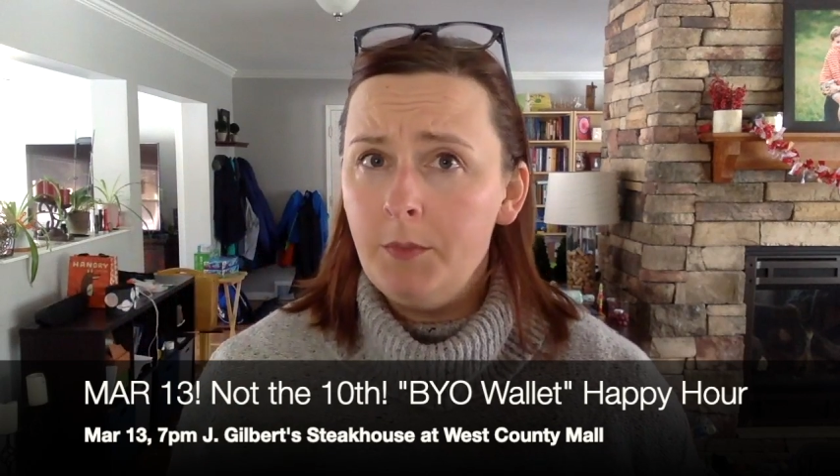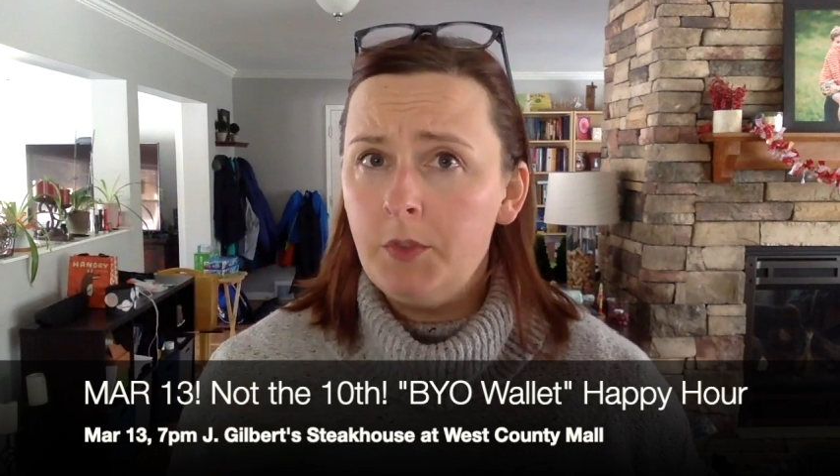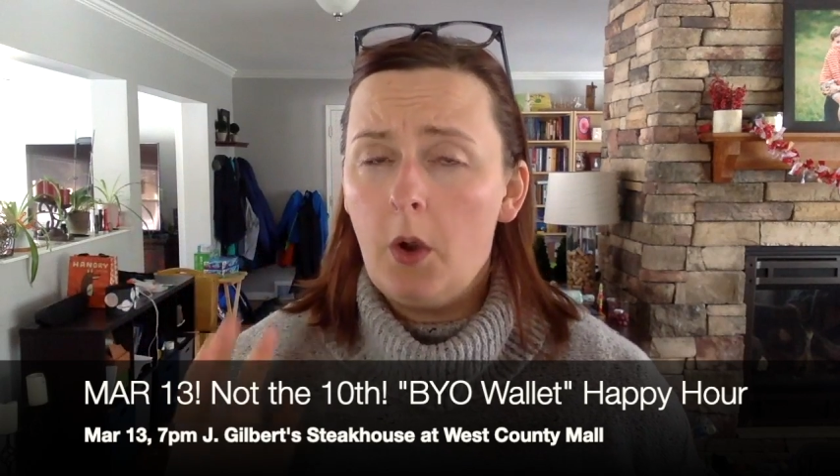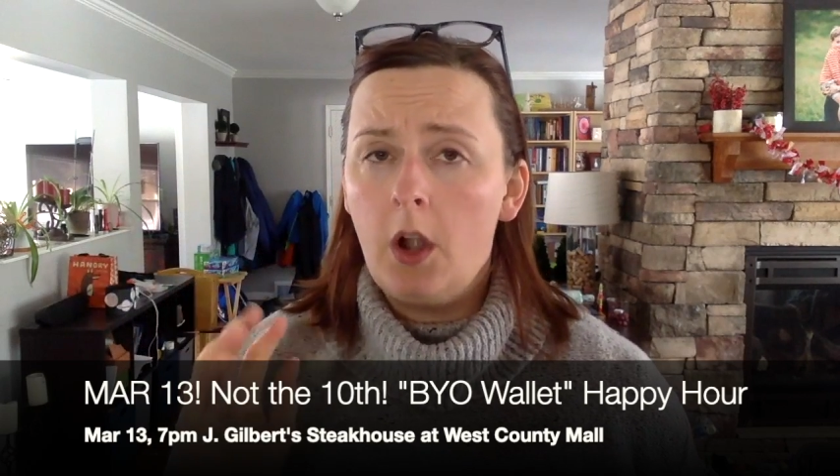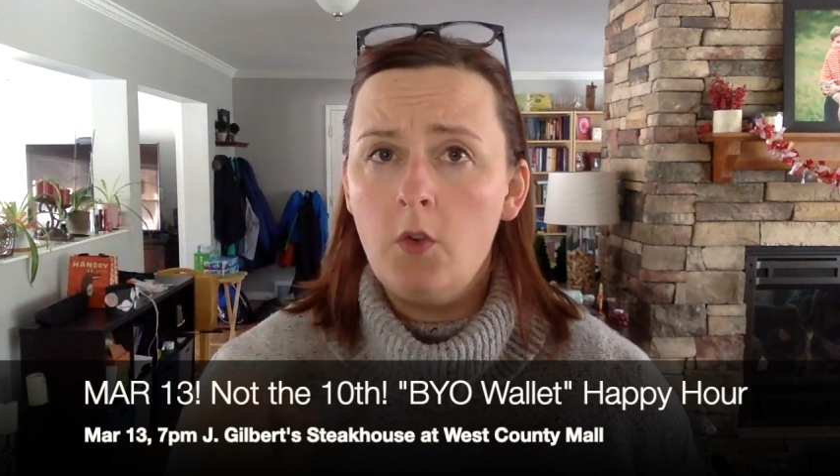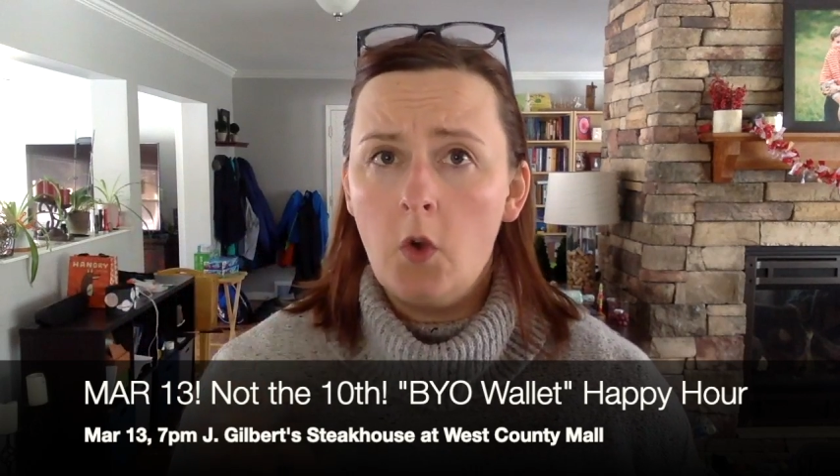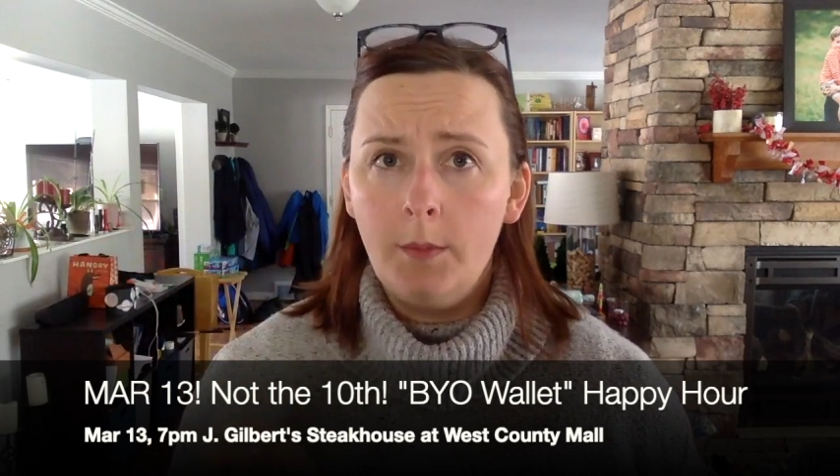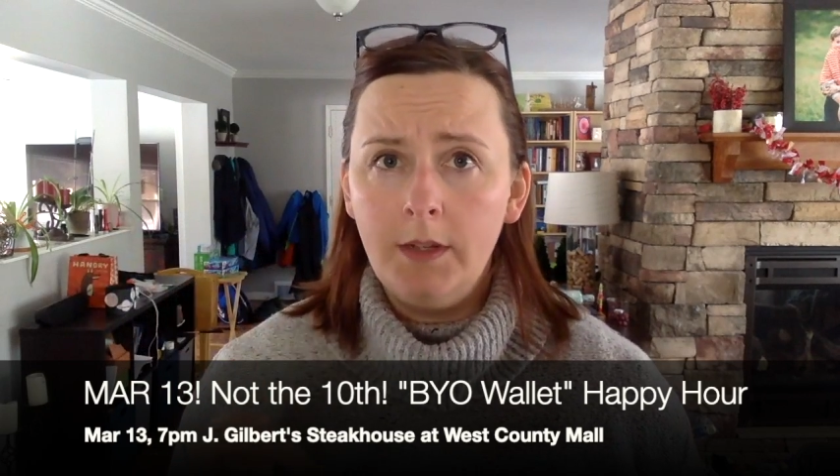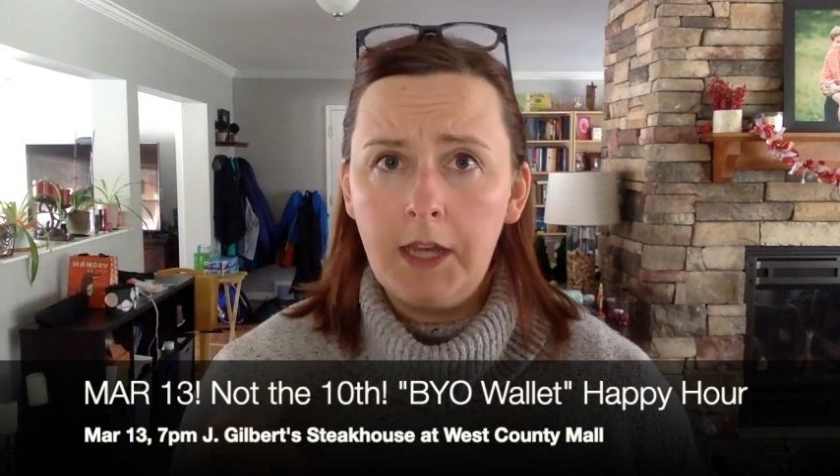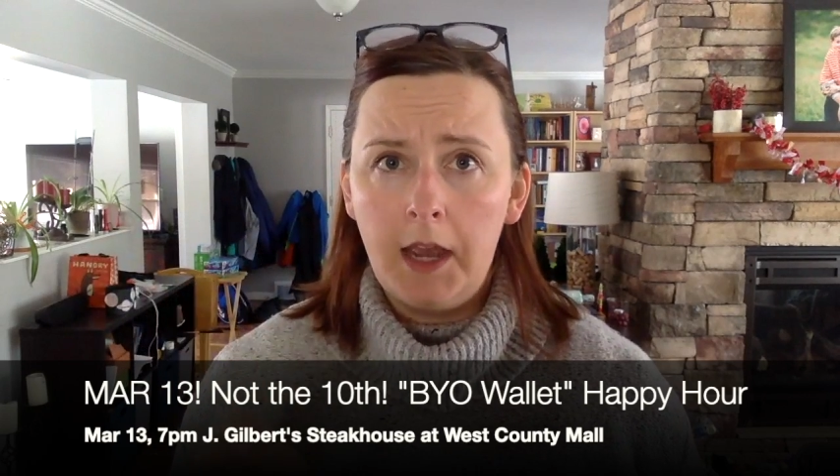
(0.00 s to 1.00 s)
So our
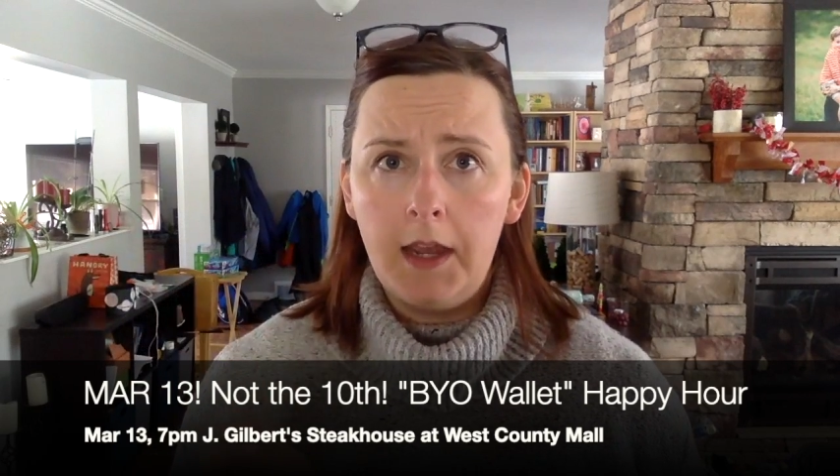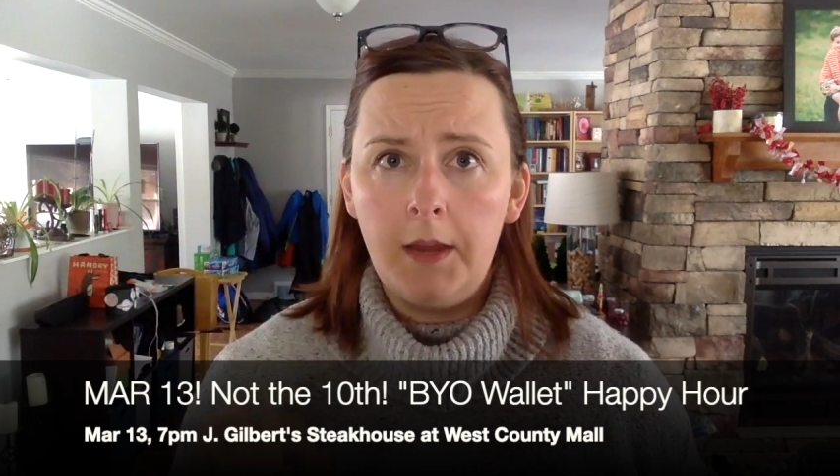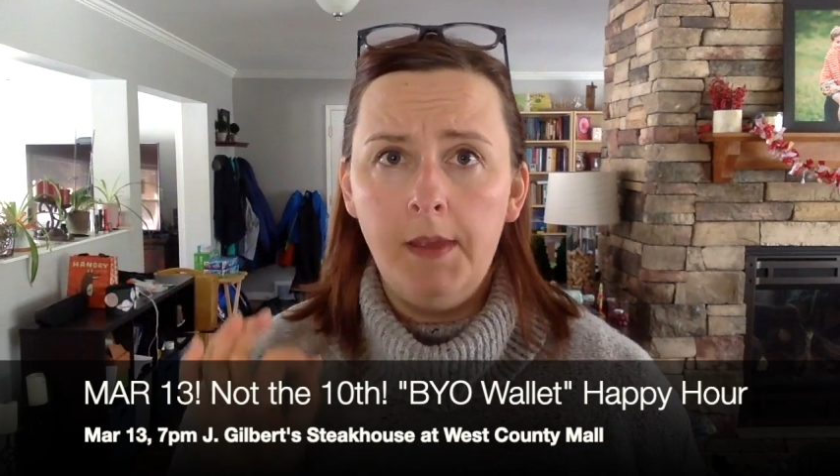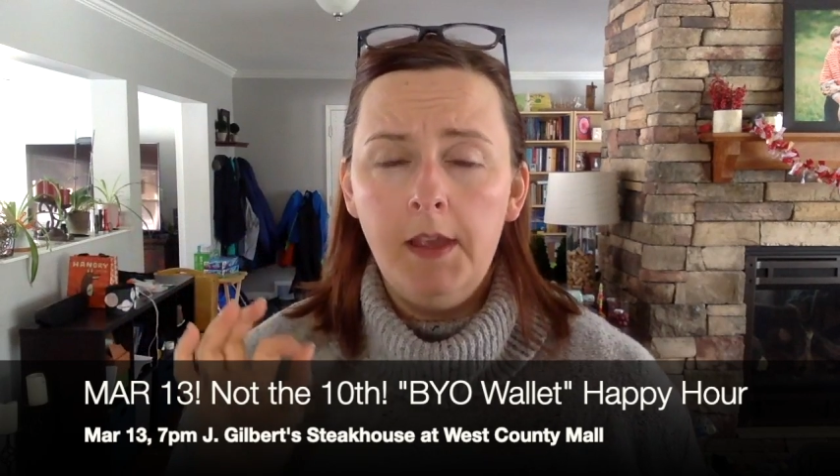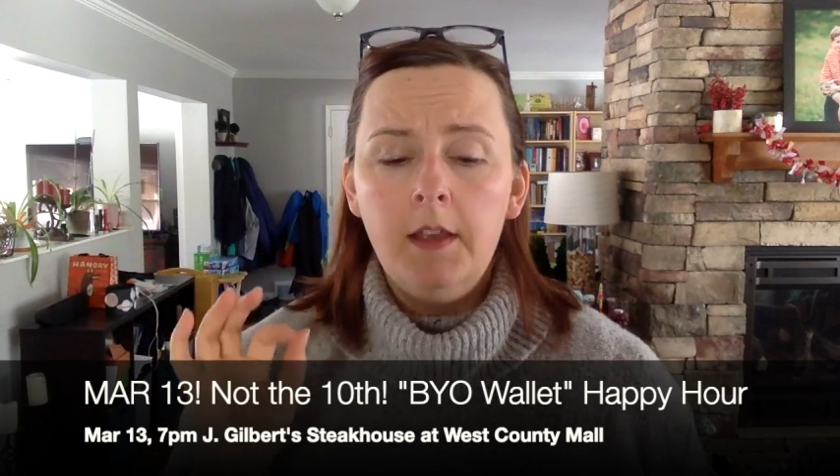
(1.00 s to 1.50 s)
normal time.